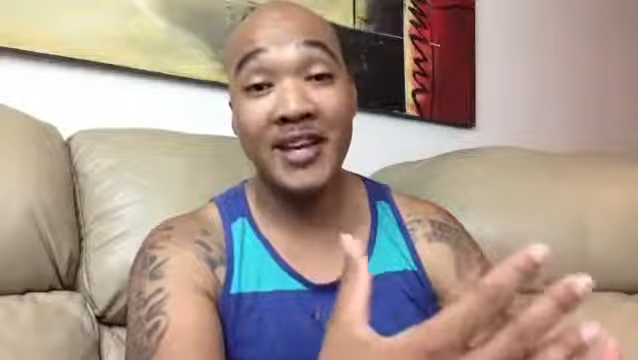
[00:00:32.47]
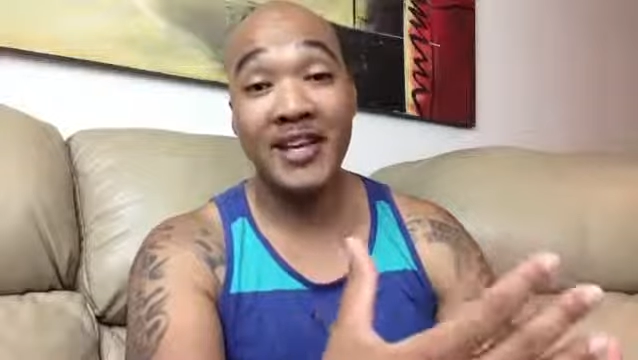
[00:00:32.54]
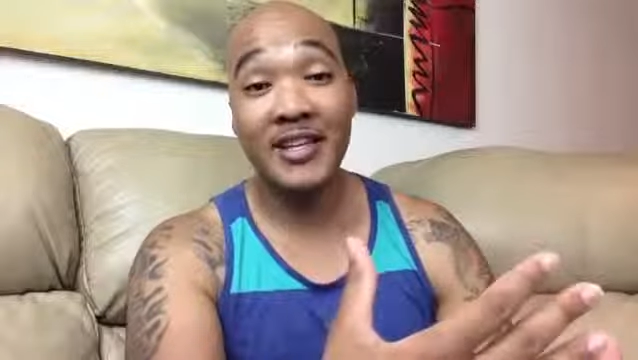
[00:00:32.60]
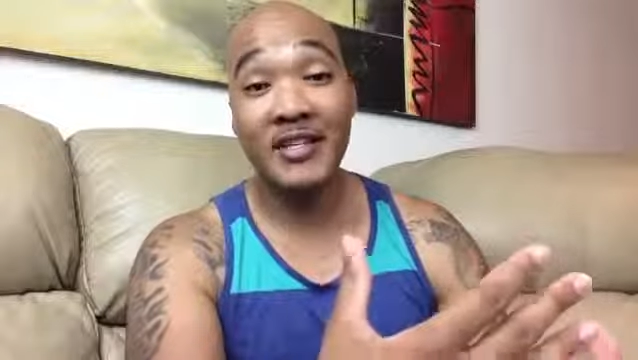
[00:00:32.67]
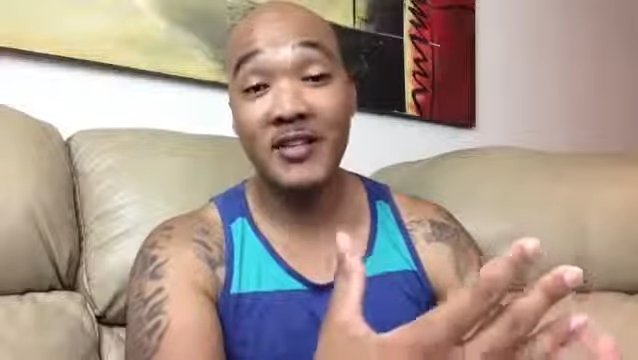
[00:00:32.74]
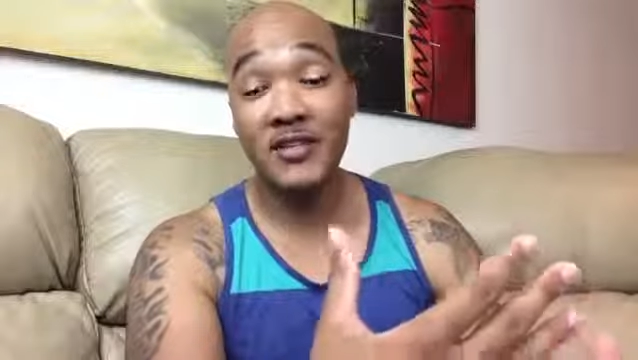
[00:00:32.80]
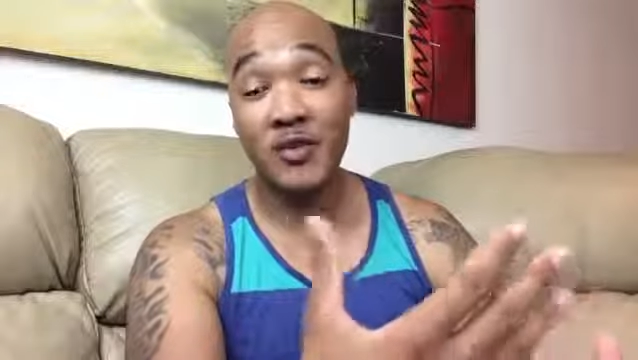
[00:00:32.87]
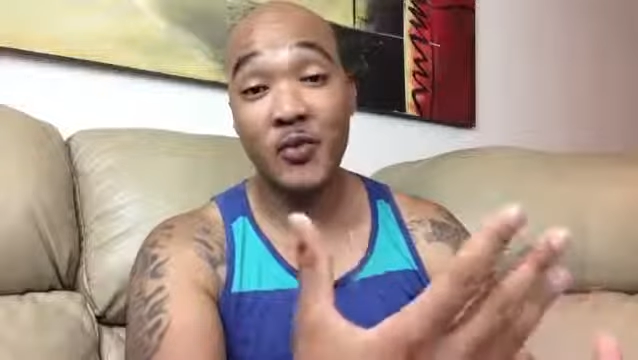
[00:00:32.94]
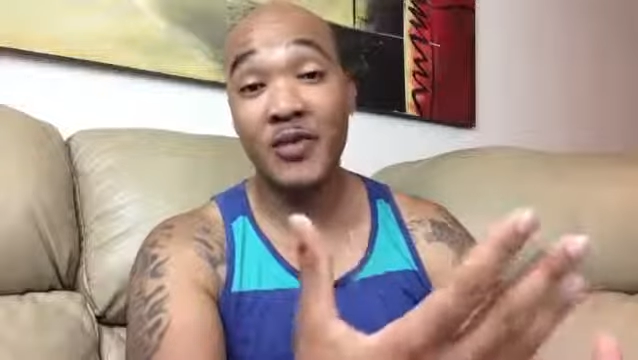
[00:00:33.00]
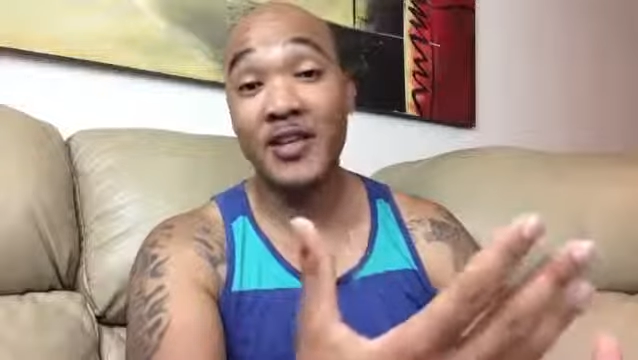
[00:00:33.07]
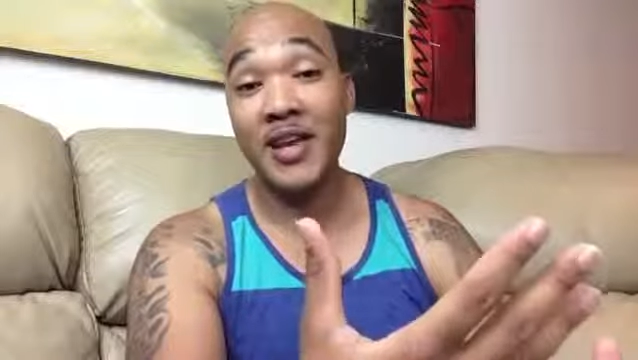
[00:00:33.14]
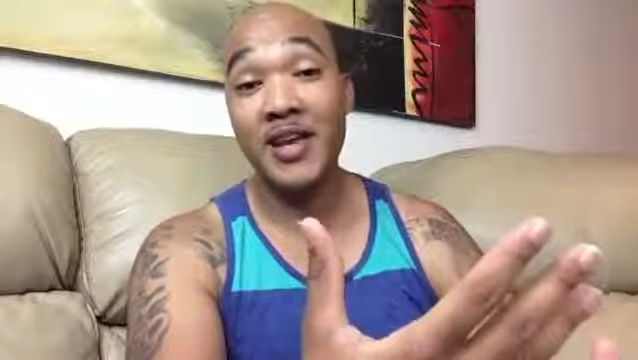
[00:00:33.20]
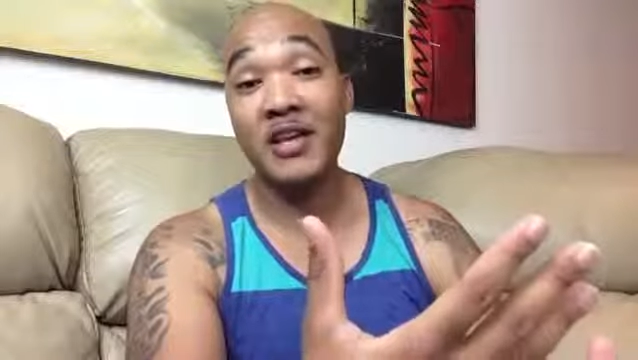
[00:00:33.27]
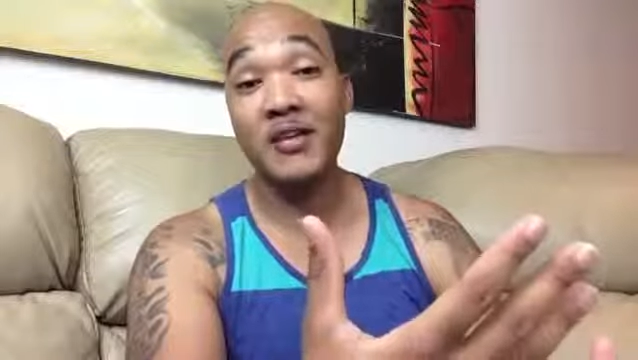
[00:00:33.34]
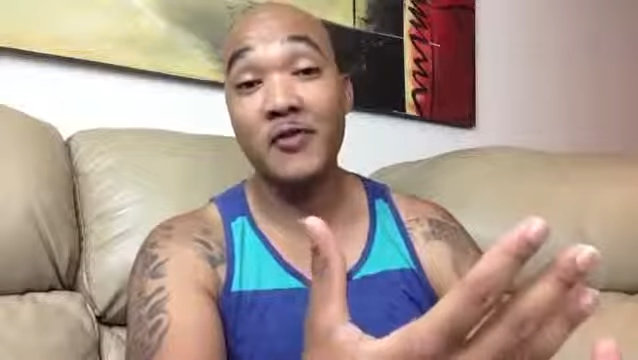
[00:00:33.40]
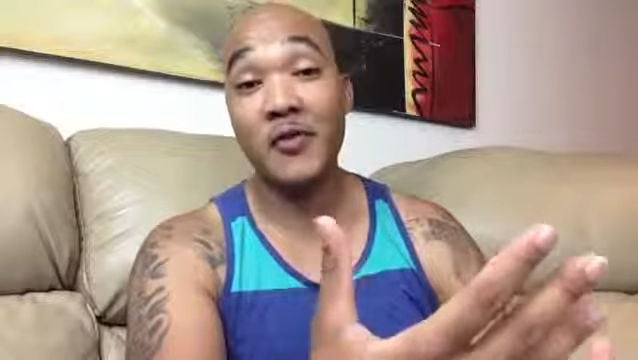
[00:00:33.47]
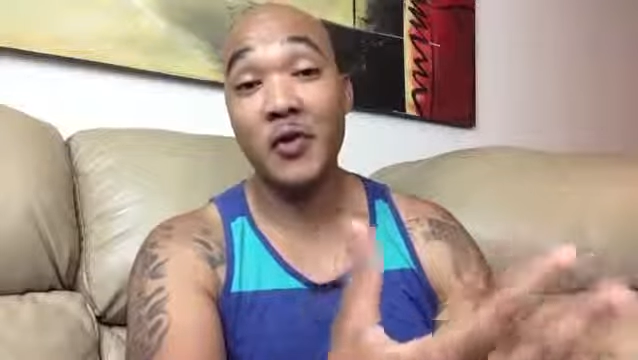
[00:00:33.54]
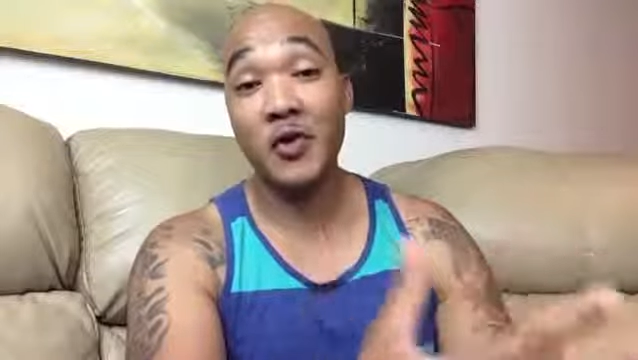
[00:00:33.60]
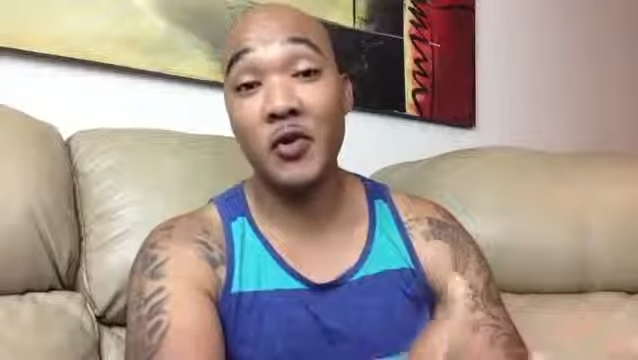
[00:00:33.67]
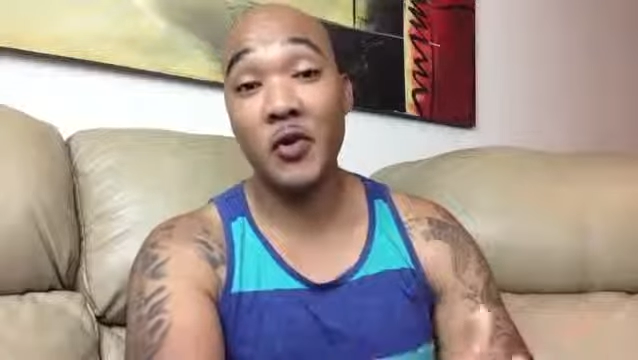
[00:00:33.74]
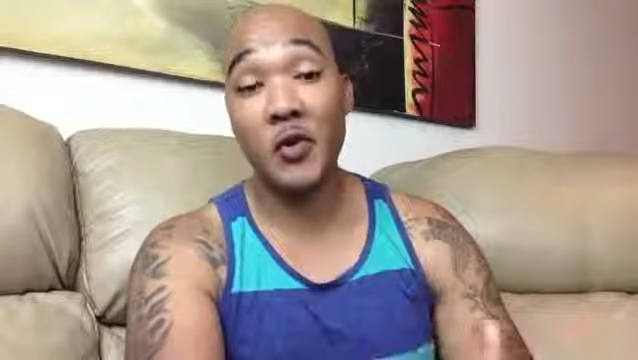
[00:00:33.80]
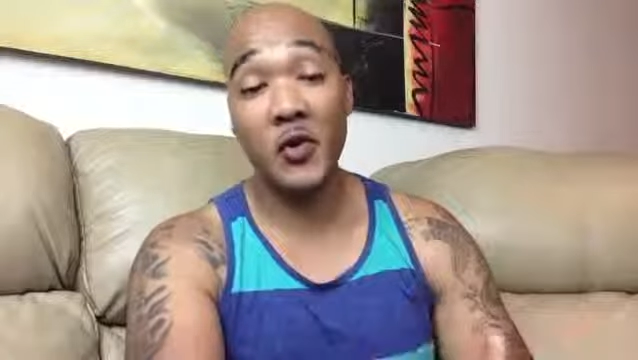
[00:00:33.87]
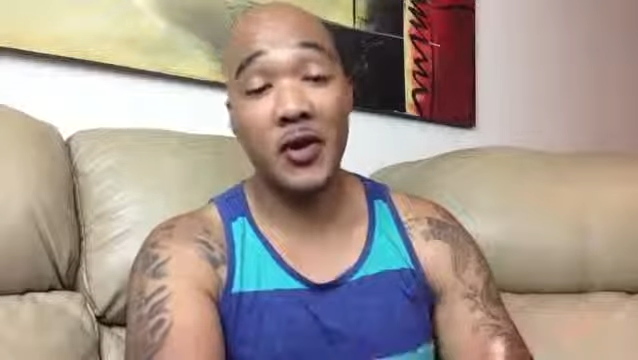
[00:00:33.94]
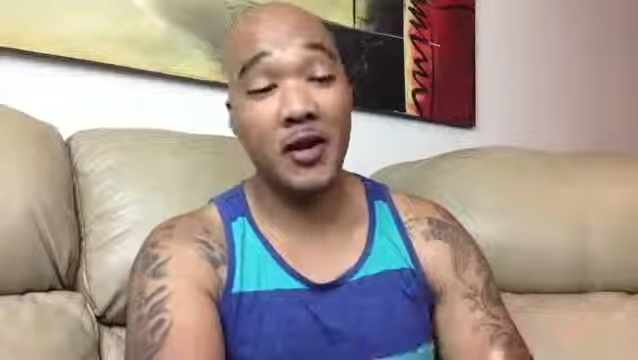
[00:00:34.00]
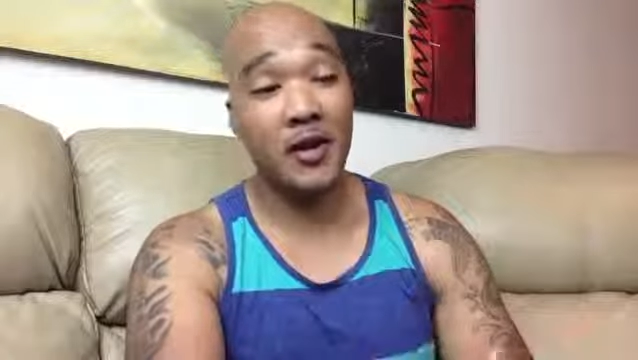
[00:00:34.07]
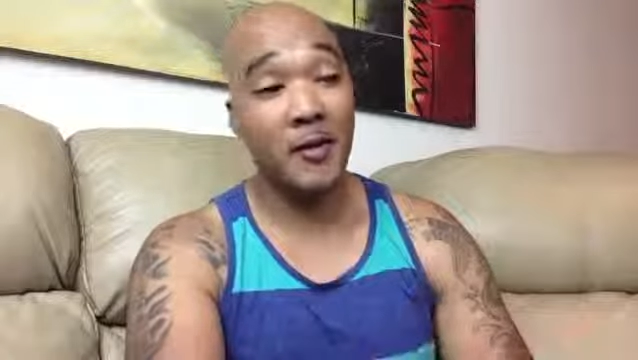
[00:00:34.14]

inch vertical.